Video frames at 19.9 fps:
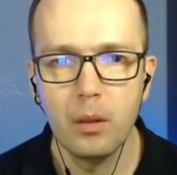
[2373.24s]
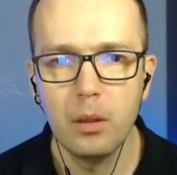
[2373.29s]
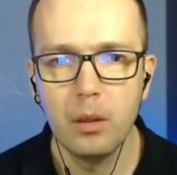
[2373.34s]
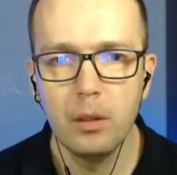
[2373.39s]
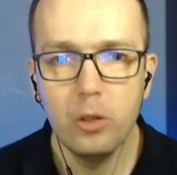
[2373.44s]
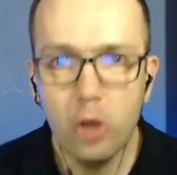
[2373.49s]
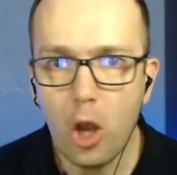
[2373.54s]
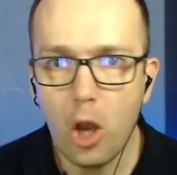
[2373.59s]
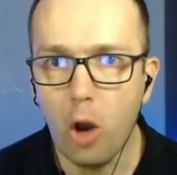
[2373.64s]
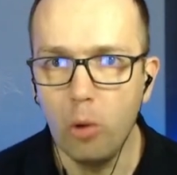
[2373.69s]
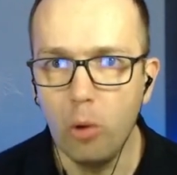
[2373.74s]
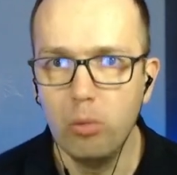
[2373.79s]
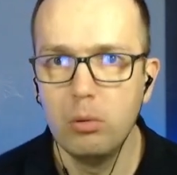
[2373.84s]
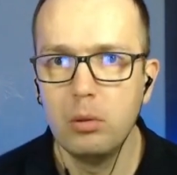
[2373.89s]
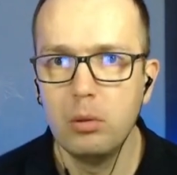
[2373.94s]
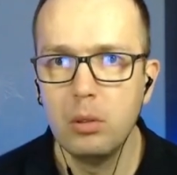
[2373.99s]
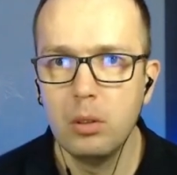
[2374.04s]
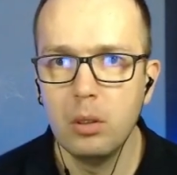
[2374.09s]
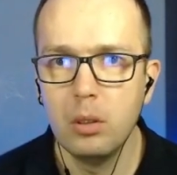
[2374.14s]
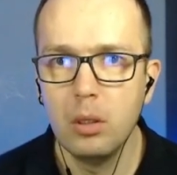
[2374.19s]
No.
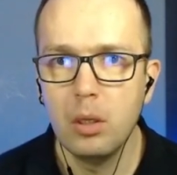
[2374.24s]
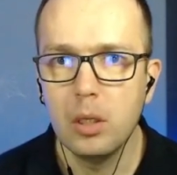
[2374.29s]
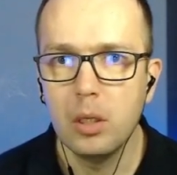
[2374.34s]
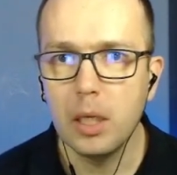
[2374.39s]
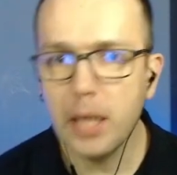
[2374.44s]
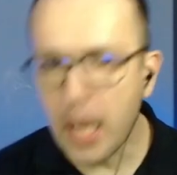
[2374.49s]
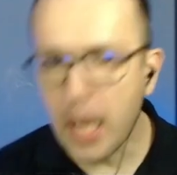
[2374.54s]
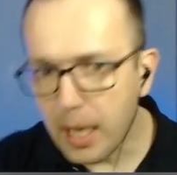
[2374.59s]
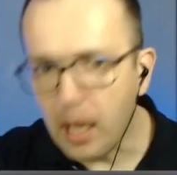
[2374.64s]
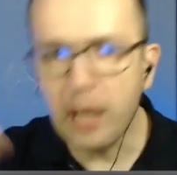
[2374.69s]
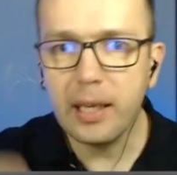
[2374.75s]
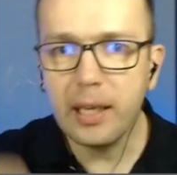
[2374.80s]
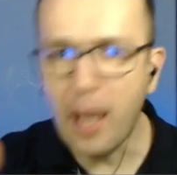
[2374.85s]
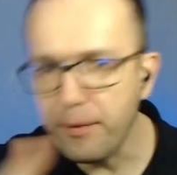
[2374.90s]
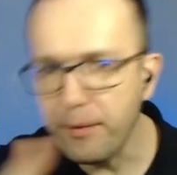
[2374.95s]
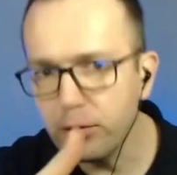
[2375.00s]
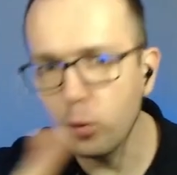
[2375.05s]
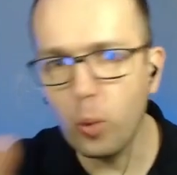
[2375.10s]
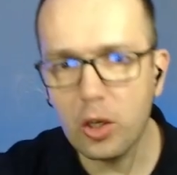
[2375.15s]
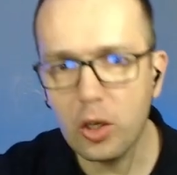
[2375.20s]
And I
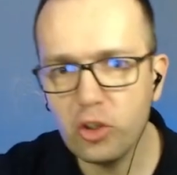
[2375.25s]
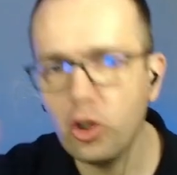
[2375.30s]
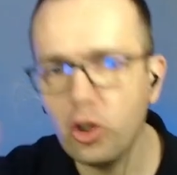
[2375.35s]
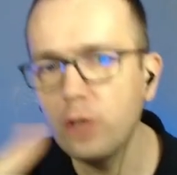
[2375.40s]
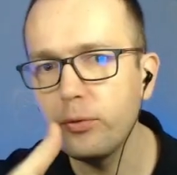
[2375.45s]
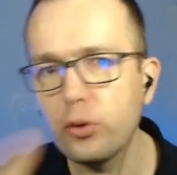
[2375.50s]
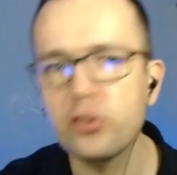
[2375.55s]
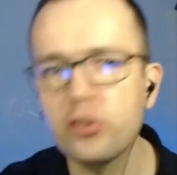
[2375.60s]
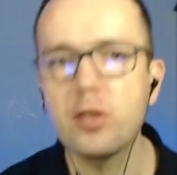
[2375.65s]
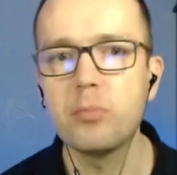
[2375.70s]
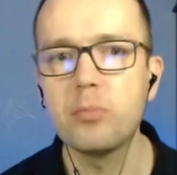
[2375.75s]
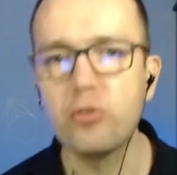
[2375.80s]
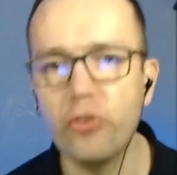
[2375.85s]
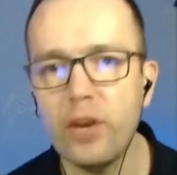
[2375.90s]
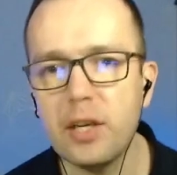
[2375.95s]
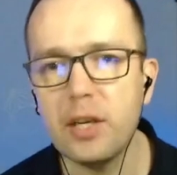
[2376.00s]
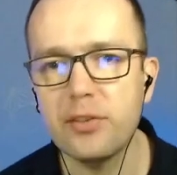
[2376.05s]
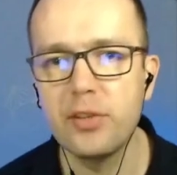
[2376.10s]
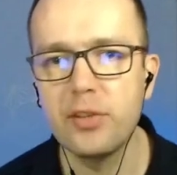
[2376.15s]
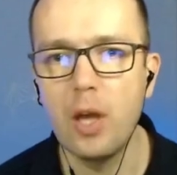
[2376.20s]
have to watch out for some
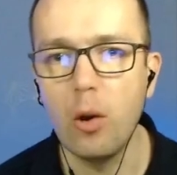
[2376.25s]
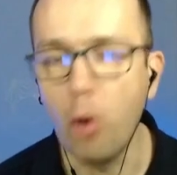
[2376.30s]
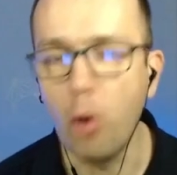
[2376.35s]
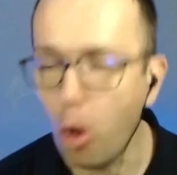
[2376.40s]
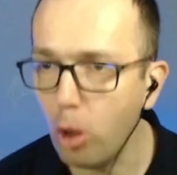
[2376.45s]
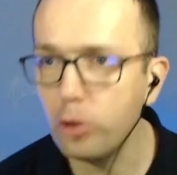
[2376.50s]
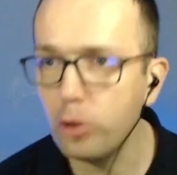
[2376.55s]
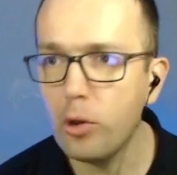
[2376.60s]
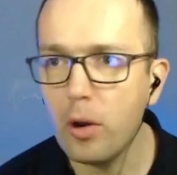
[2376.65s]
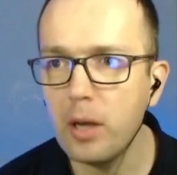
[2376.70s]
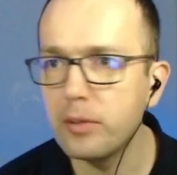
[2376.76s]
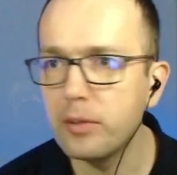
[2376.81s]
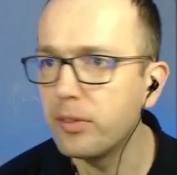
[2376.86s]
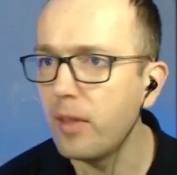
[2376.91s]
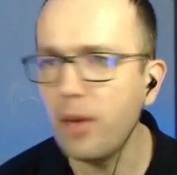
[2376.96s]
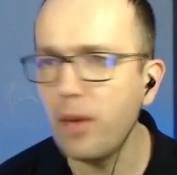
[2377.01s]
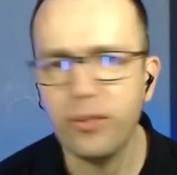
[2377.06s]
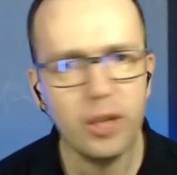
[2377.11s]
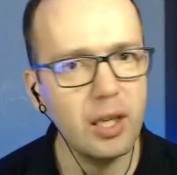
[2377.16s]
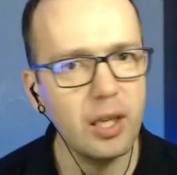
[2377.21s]
tricks now, although
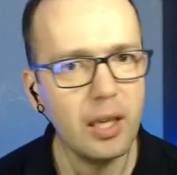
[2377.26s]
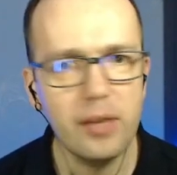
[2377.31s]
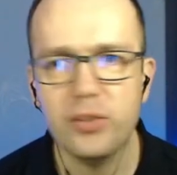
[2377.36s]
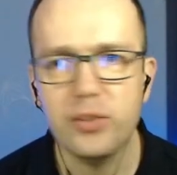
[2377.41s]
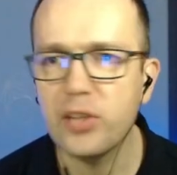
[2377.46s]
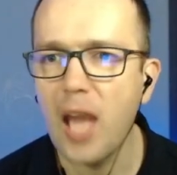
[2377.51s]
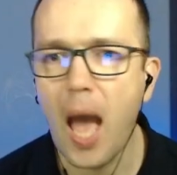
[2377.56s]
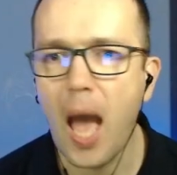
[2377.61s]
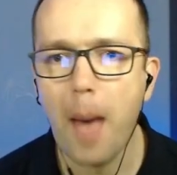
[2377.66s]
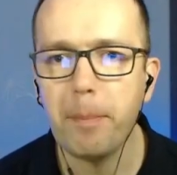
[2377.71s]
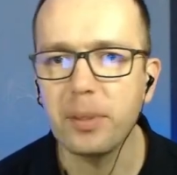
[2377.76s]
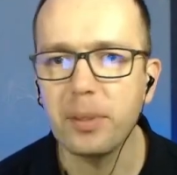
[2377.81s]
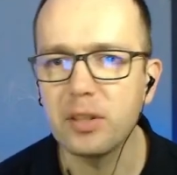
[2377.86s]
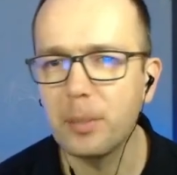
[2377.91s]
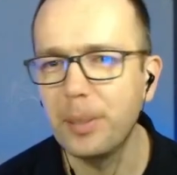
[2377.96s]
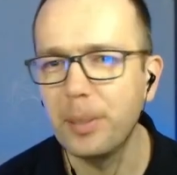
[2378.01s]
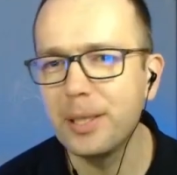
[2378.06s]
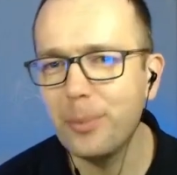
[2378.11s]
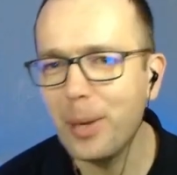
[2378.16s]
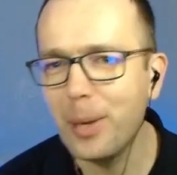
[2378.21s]
nothing has happened.
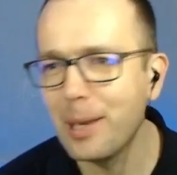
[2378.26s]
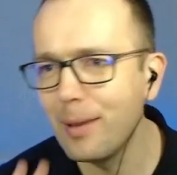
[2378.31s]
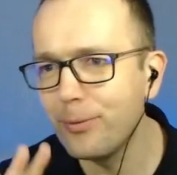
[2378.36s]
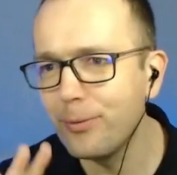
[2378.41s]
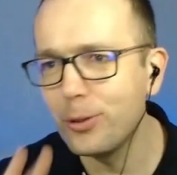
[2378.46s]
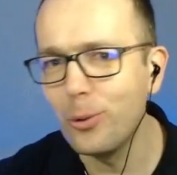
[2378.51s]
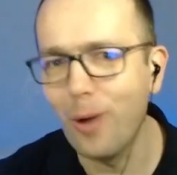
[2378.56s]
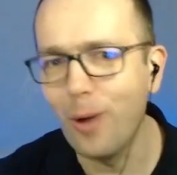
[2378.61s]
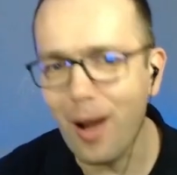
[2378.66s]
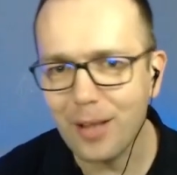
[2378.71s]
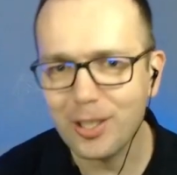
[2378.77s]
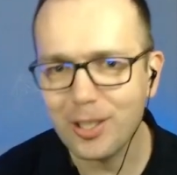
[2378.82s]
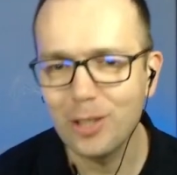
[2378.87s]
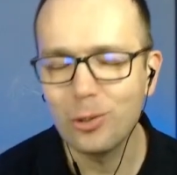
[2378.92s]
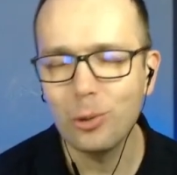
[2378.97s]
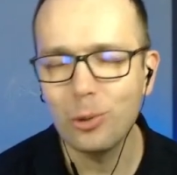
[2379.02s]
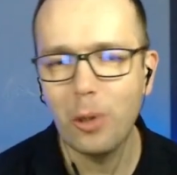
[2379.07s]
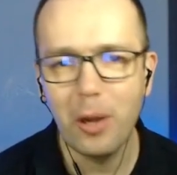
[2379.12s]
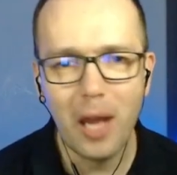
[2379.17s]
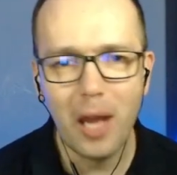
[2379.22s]
And by the way, if you ask it
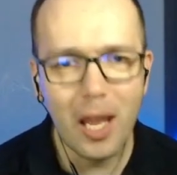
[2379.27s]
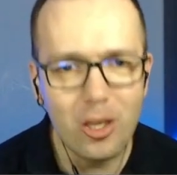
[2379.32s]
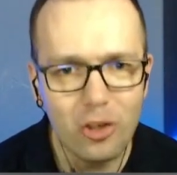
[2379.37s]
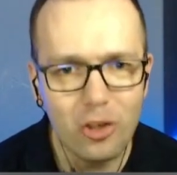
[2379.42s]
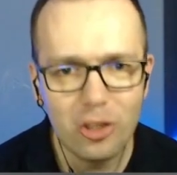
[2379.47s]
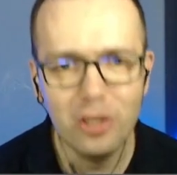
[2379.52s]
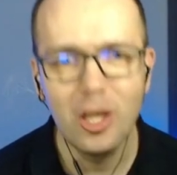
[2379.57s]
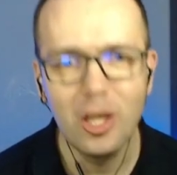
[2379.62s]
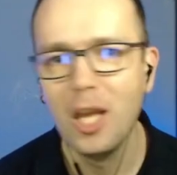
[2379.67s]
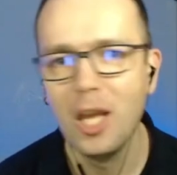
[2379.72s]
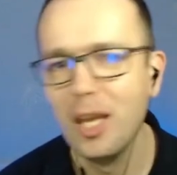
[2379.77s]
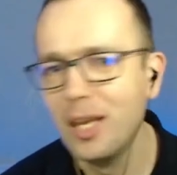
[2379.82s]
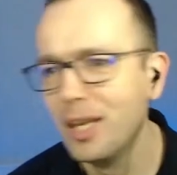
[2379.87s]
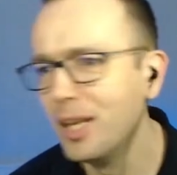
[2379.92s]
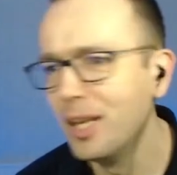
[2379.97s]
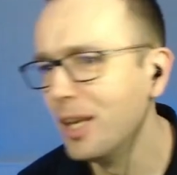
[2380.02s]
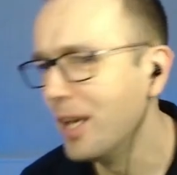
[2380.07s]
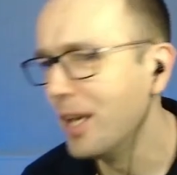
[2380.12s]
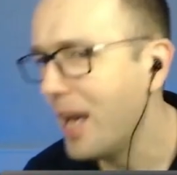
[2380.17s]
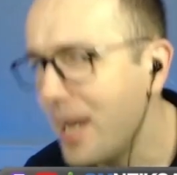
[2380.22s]
to the
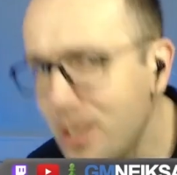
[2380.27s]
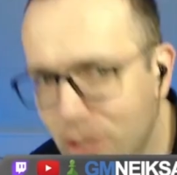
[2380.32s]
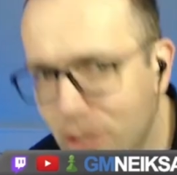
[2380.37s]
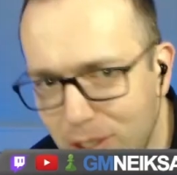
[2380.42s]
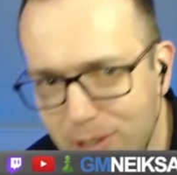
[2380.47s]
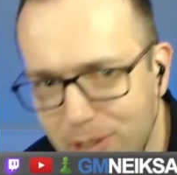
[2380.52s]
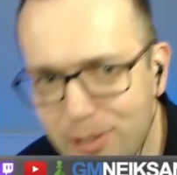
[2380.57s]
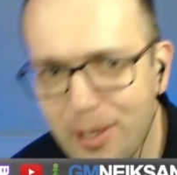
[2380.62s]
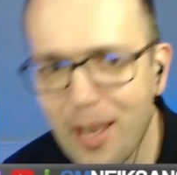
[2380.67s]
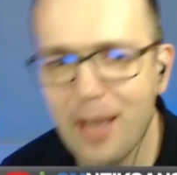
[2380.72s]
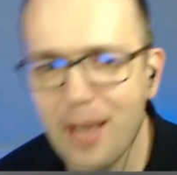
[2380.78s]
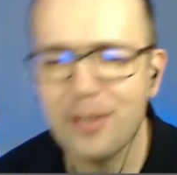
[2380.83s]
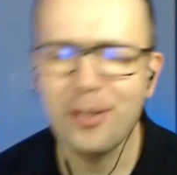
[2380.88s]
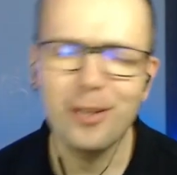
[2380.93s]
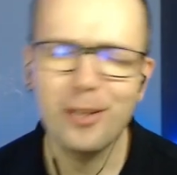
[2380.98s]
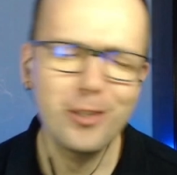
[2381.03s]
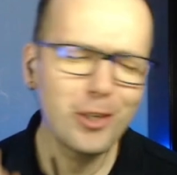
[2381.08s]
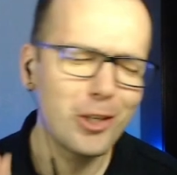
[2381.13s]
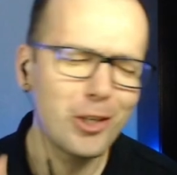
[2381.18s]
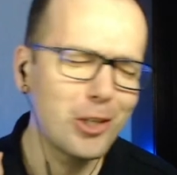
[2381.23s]
engine says,
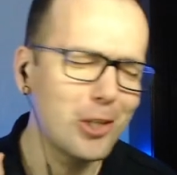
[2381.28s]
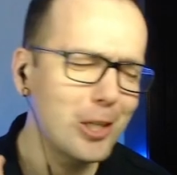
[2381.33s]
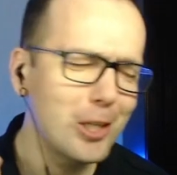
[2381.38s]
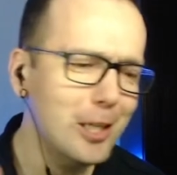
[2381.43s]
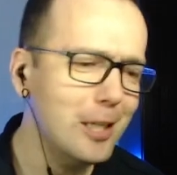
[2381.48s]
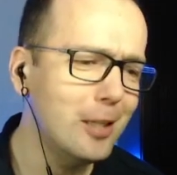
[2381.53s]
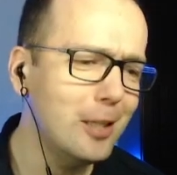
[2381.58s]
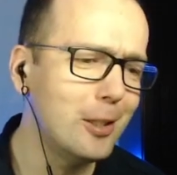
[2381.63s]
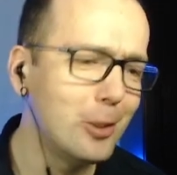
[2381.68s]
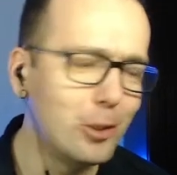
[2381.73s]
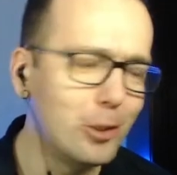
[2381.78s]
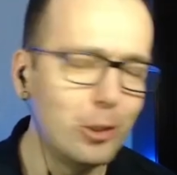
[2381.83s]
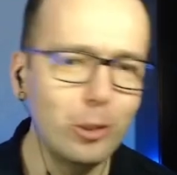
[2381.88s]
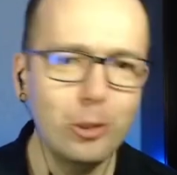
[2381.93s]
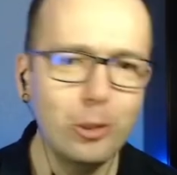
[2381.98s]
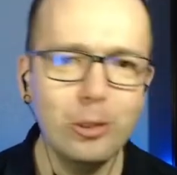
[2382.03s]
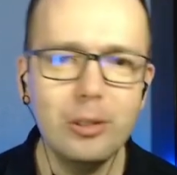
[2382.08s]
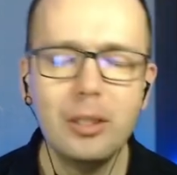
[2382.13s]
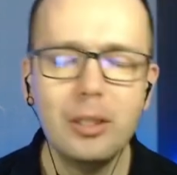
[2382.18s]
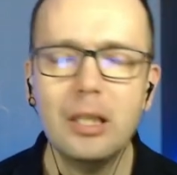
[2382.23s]
chill,
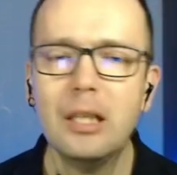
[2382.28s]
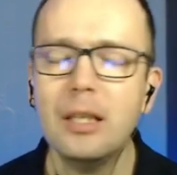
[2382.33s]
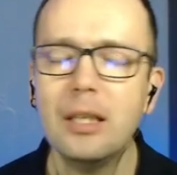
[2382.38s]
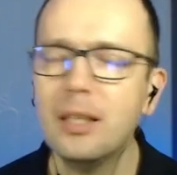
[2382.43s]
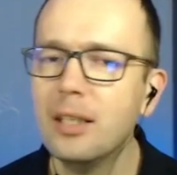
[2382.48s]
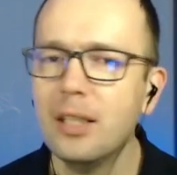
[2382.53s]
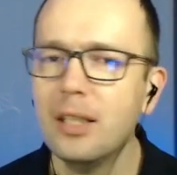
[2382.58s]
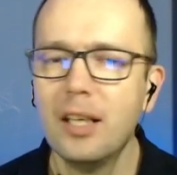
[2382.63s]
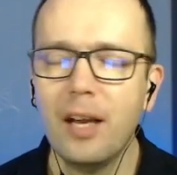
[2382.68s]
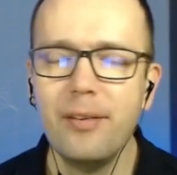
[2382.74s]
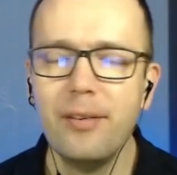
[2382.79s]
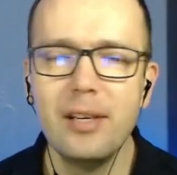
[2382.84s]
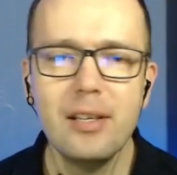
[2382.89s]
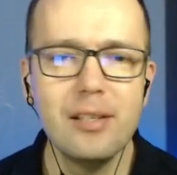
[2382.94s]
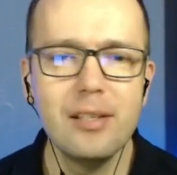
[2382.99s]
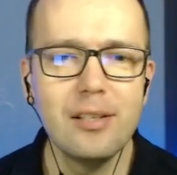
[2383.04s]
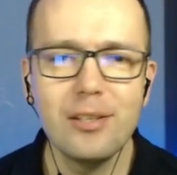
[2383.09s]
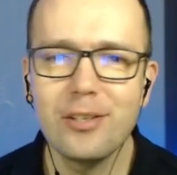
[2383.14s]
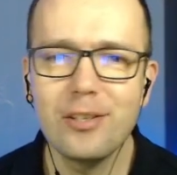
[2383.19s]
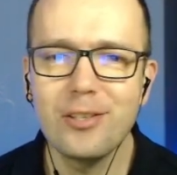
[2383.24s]
dude. I
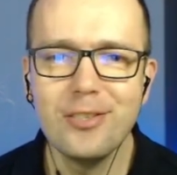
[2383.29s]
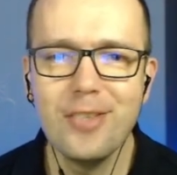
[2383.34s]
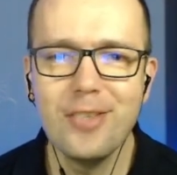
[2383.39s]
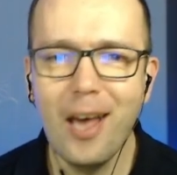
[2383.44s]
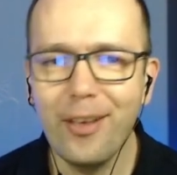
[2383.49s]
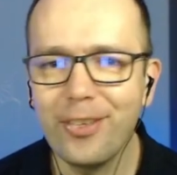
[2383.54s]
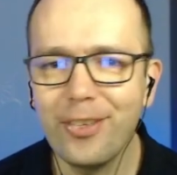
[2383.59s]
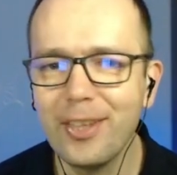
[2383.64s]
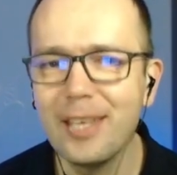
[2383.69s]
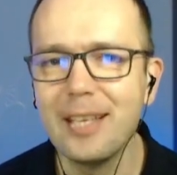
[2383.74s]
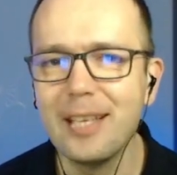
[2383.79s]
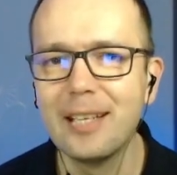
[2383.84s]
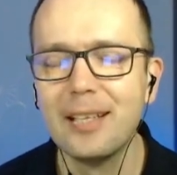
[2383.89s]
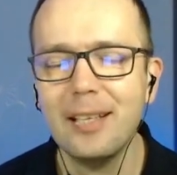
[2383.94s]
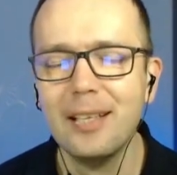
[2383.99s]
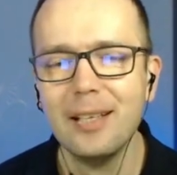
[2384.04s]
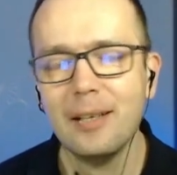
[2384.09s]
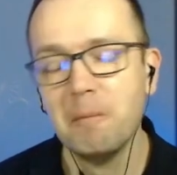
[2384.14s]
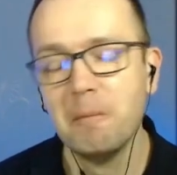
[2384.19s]
mean, there's nothing.